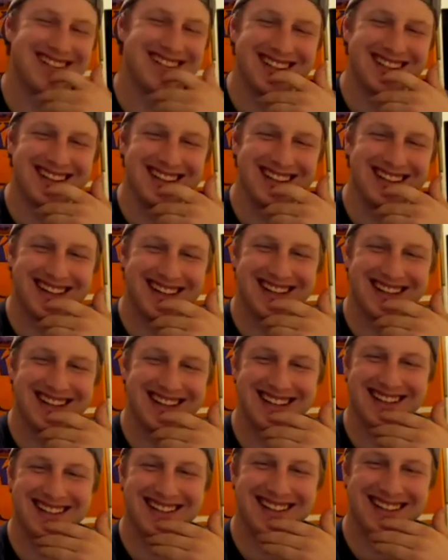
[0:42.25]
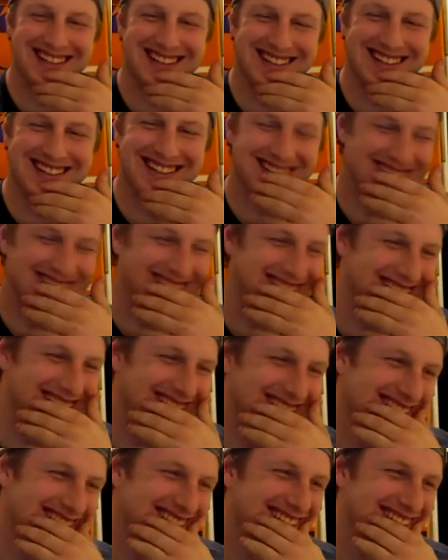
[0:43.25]
Yeah, same.
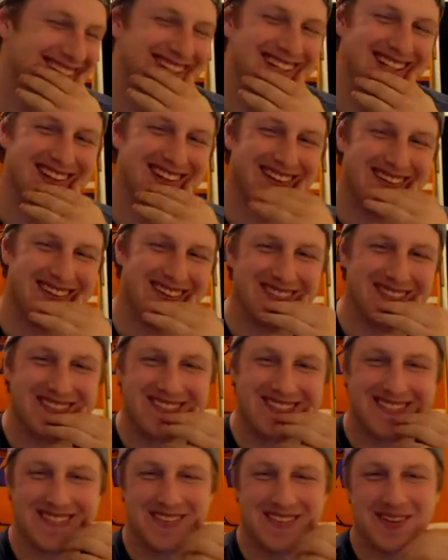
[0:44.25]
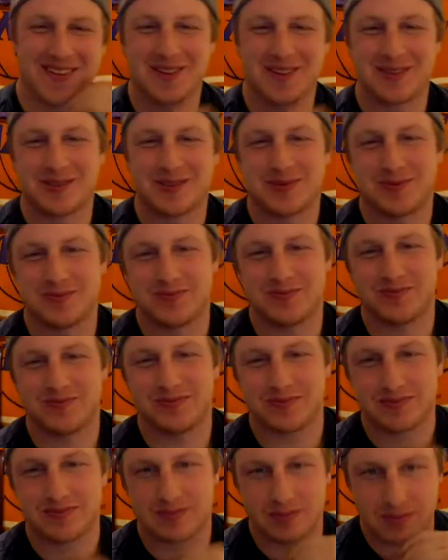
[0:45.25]
I'm considering just
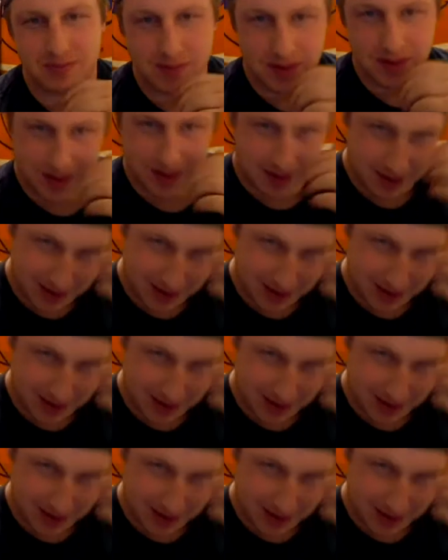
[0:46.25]
signing off right